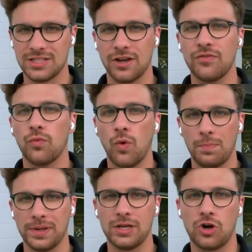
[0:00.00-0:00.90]
of
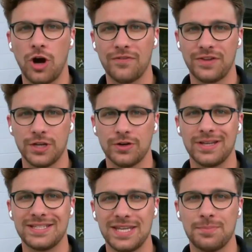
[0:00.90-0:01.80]
whooping cough here
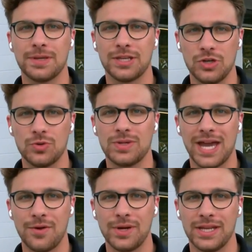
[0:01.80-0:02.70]
in Tippecanoe
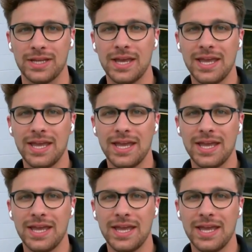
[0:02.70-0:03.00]
County.